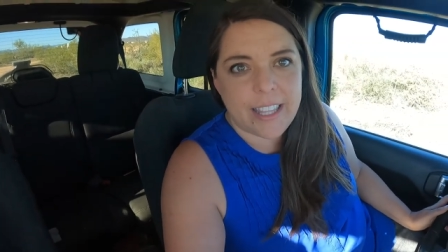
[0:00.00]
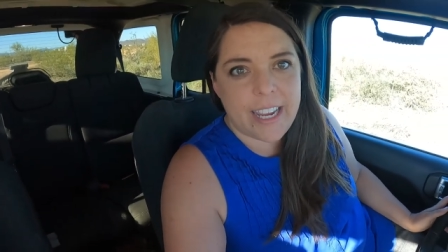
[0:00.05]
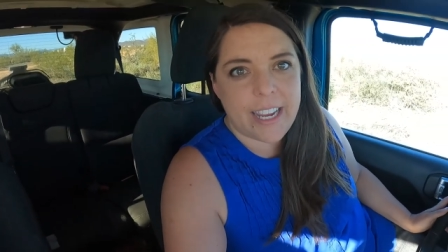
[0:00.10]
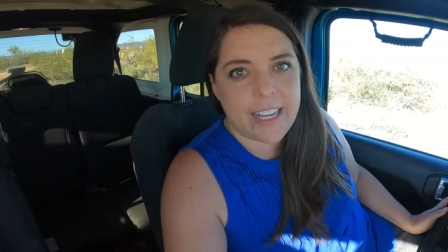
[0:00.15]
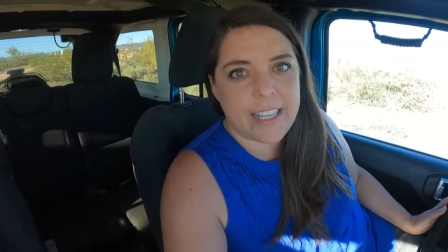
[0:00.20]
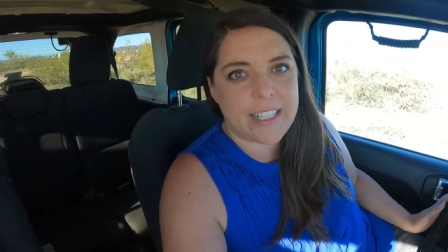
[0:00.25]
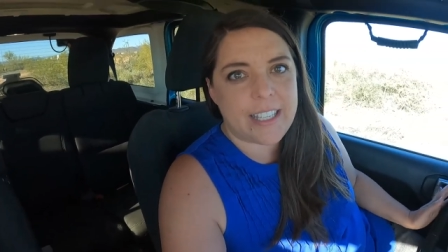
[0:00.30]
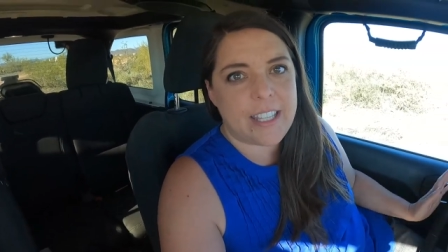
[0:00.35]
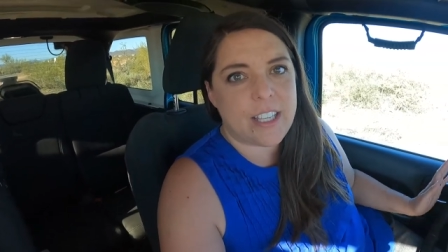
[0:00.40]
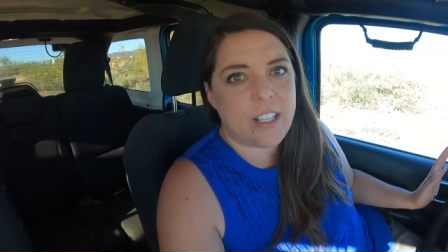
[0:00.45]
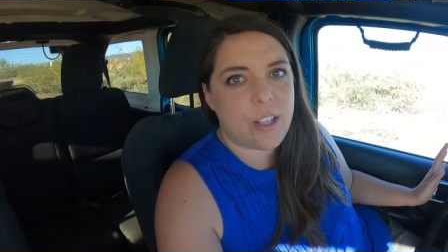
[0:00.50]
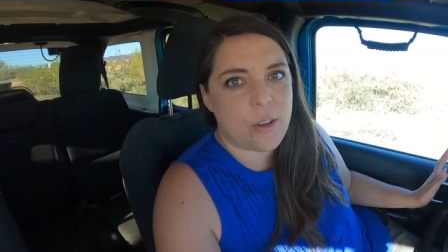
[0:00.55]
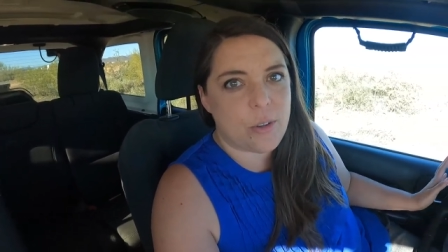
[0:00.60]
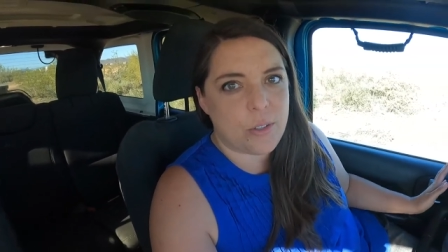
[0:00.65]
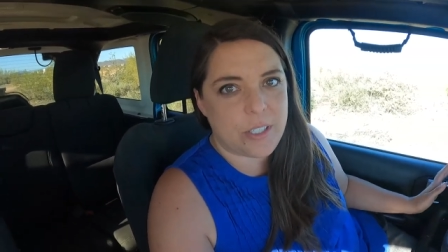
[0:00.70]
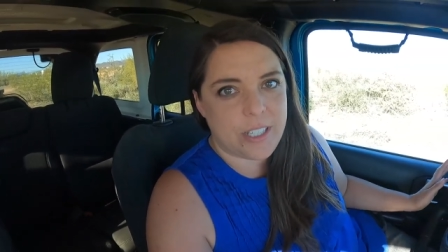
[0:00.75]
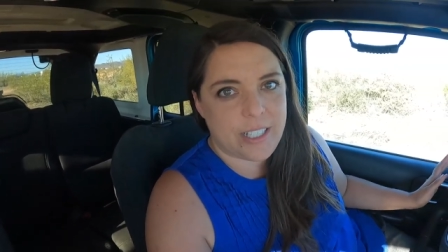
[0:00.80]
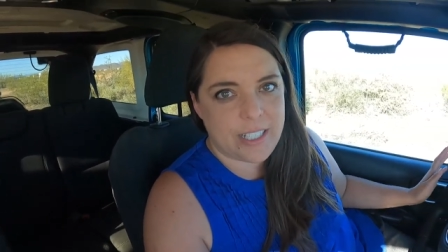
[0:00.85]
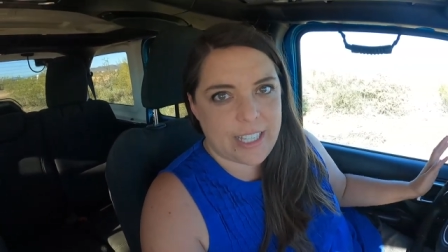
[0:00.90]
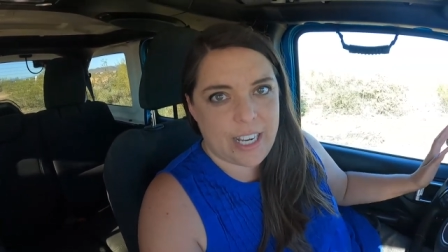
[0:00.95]
land the
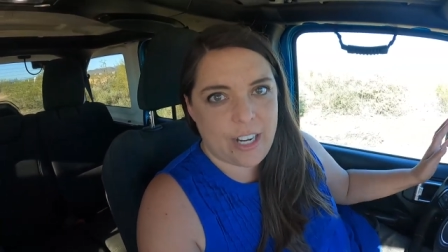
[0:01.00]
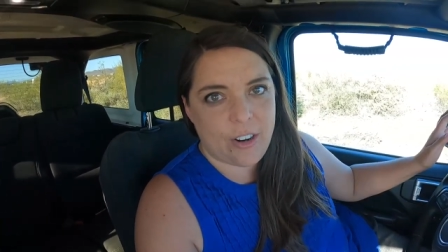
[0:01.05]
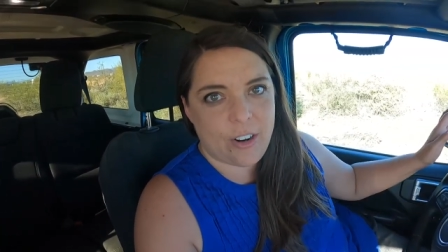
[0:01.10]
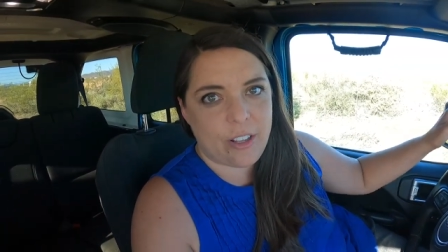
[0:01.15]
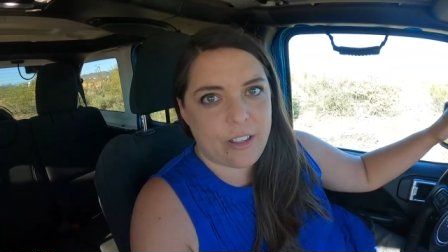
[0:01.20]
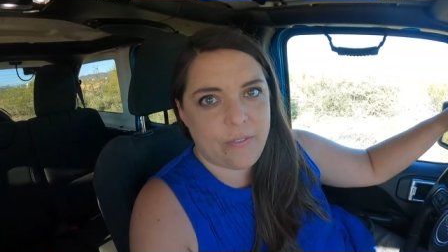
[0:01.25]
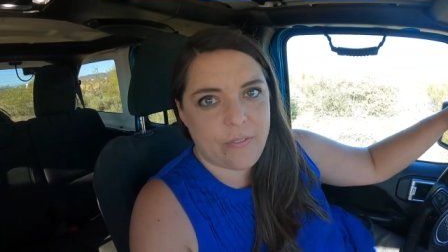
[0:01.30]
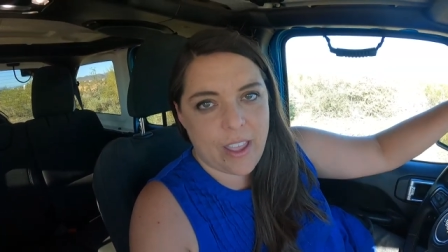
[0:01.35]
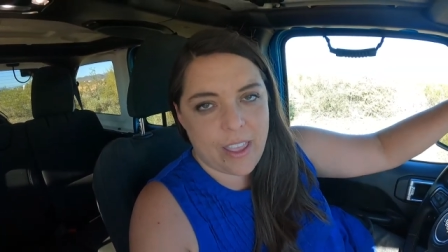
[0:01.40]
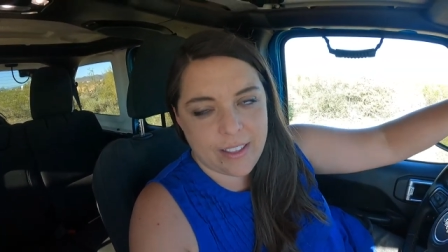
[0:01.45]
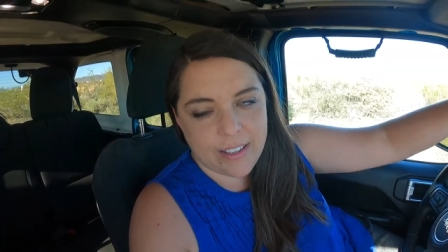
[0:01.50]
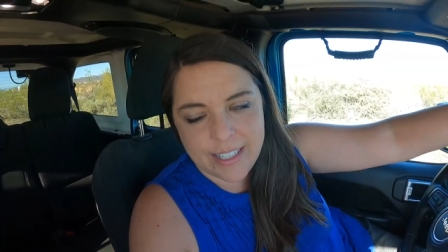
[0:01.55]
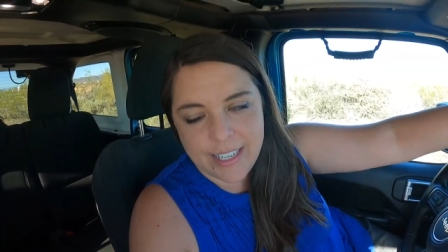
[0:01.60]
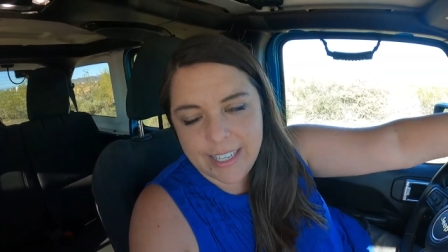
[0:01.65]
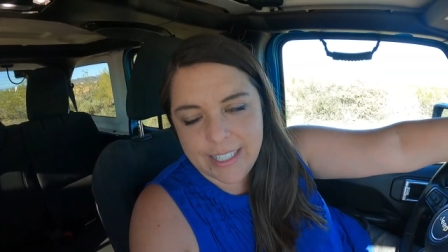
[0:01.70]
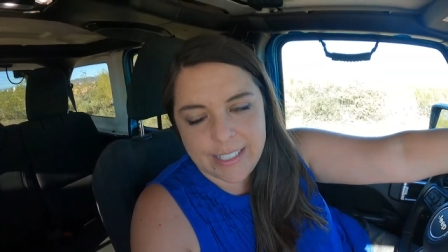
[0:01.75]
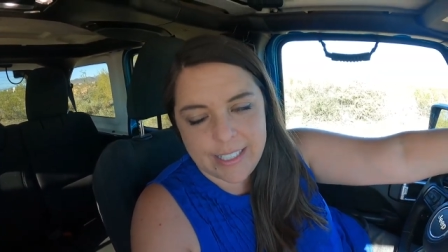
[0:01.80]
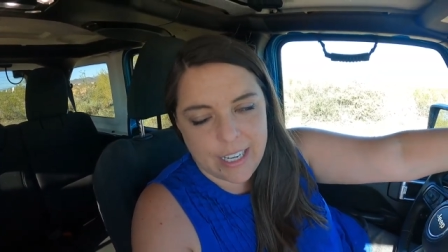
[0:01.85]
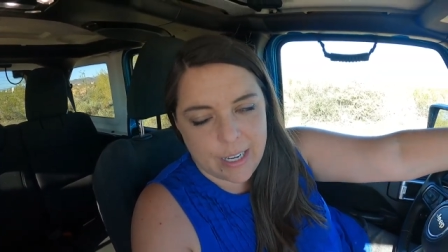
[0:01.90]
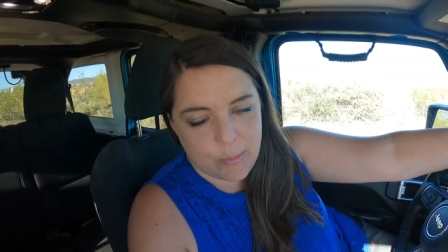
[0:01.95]
closing date on
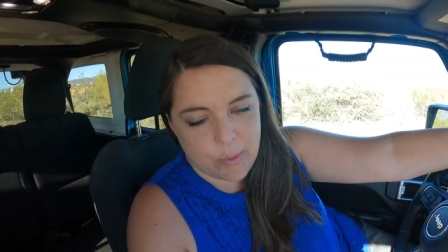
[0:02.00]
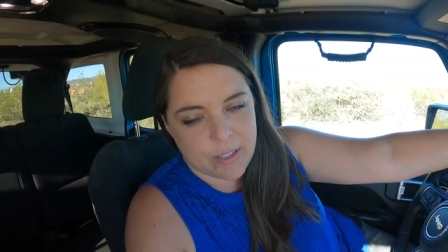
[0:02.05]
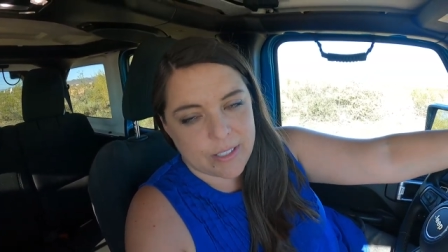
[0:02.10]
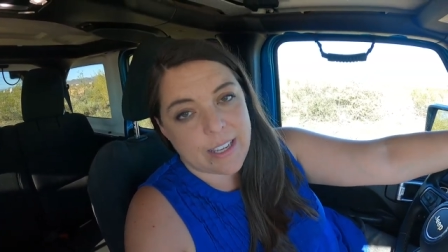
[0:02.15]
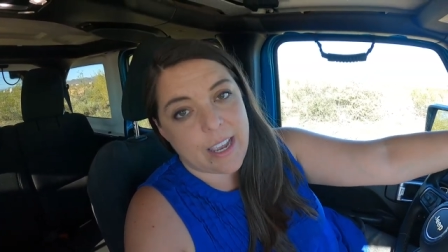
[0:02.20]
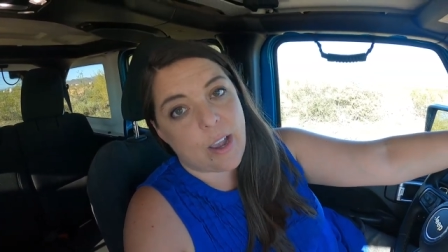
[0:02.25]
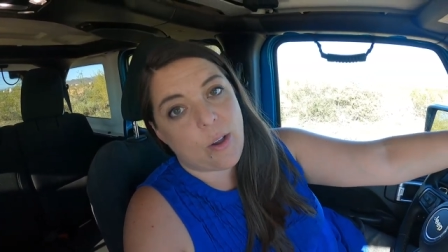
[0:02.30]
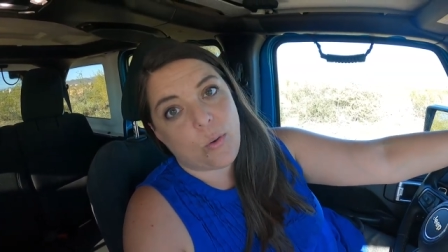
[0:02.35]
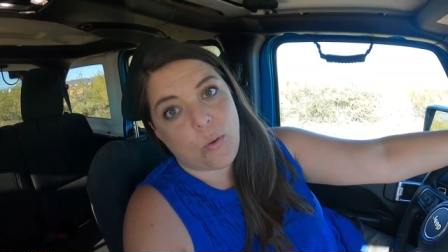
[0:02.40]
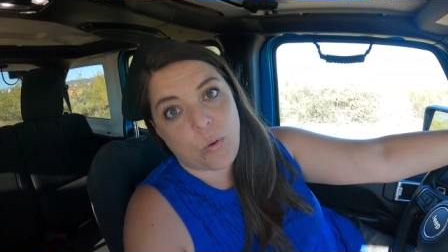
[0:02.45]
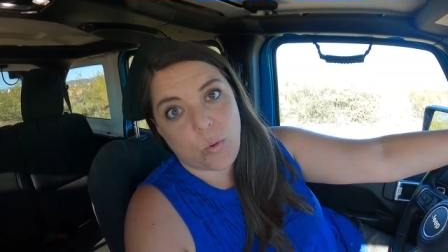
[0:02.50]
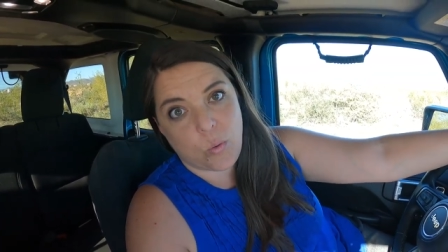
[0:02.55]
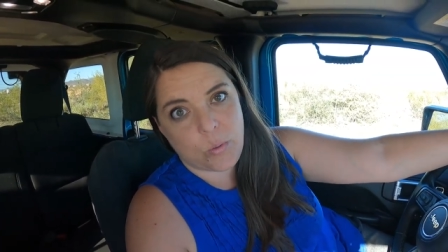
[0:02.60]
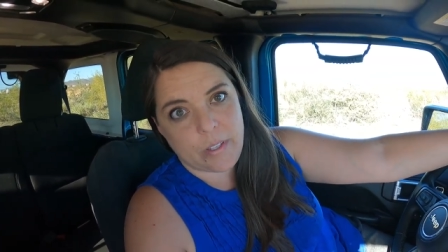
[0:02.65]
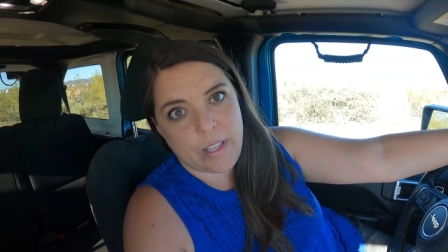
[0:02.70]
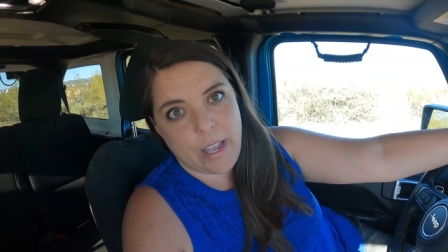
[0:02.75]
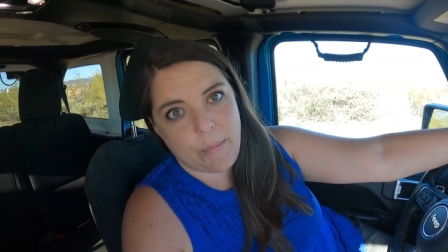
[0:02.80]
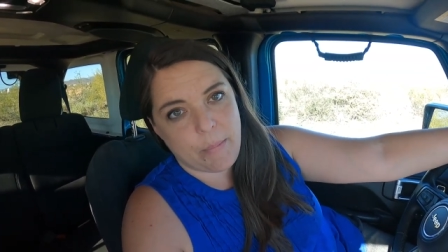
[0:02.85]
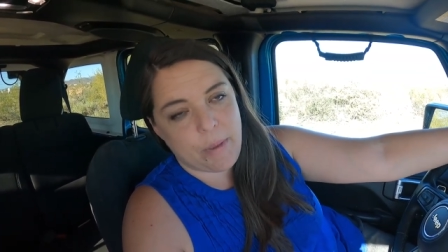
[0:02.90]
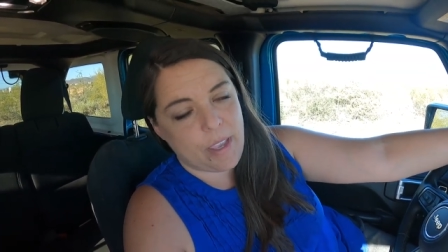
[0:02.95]
Valentine's Day because how cool
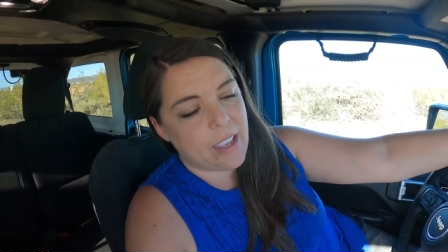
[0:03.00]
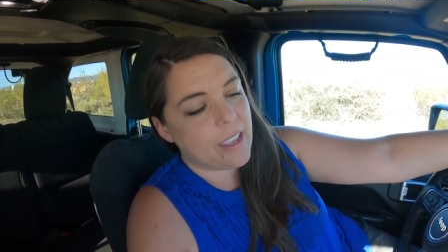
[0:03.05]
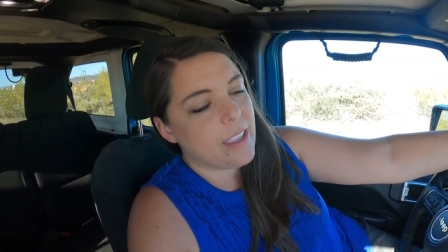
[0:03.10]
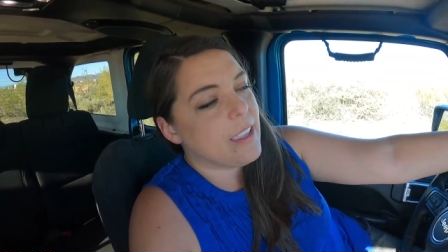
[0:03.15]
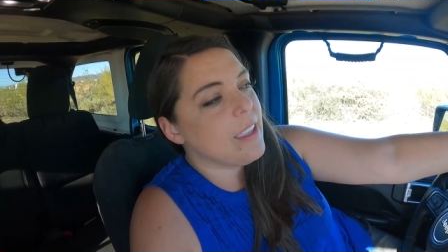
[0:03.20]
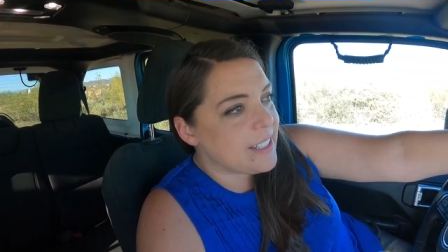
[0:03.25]
would that be?